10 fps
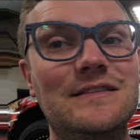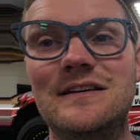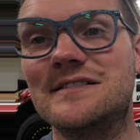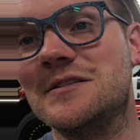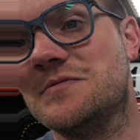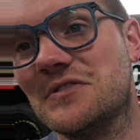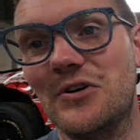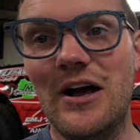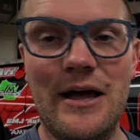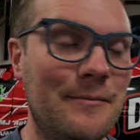that
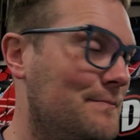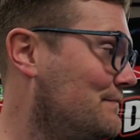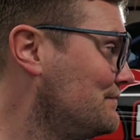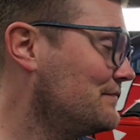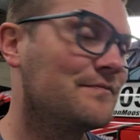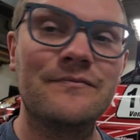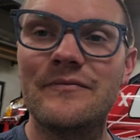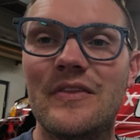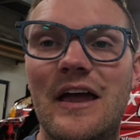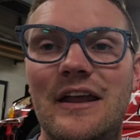subscribe,
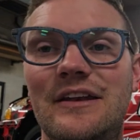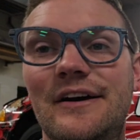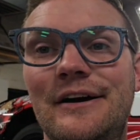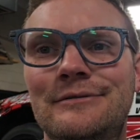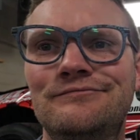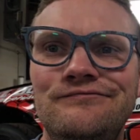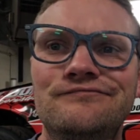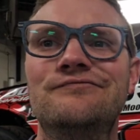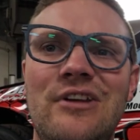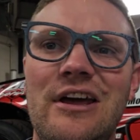and
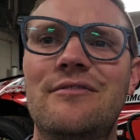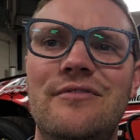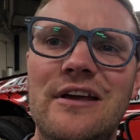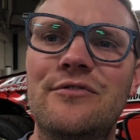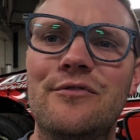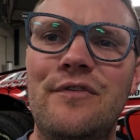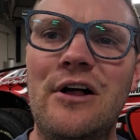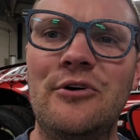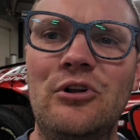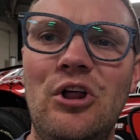yeah, thanks for
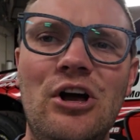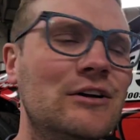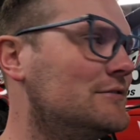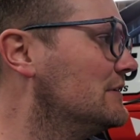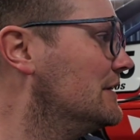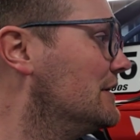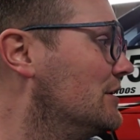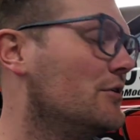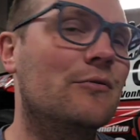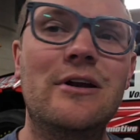following along.
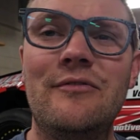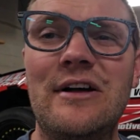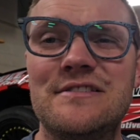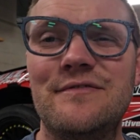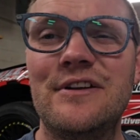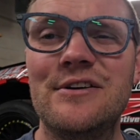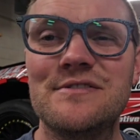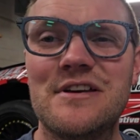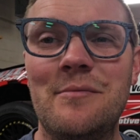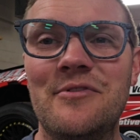We're gonna have lots of
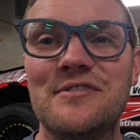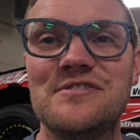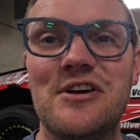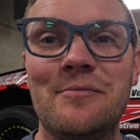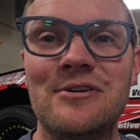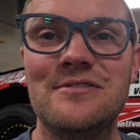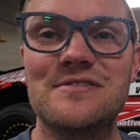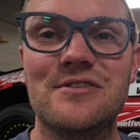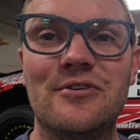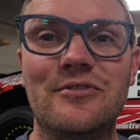videos coming this summer,
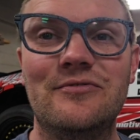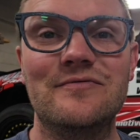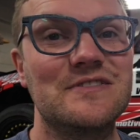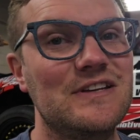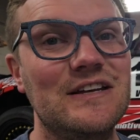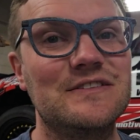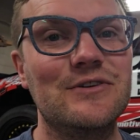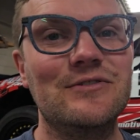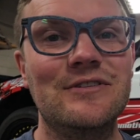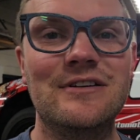so stay
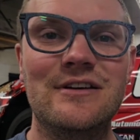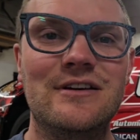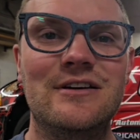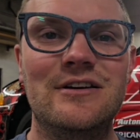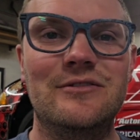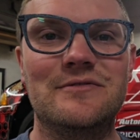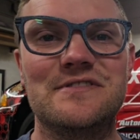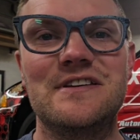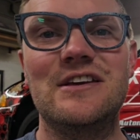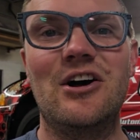tuned. We'll
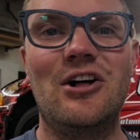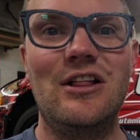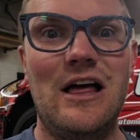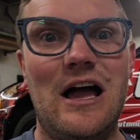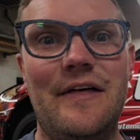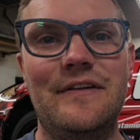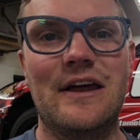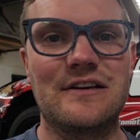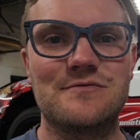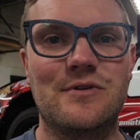see y'all on the
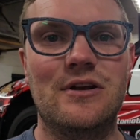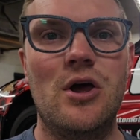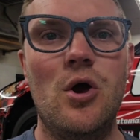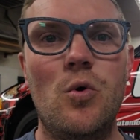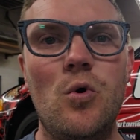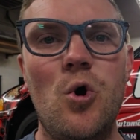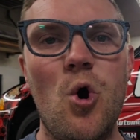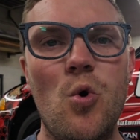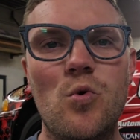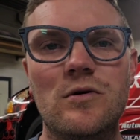next one.
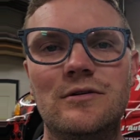Woohoo!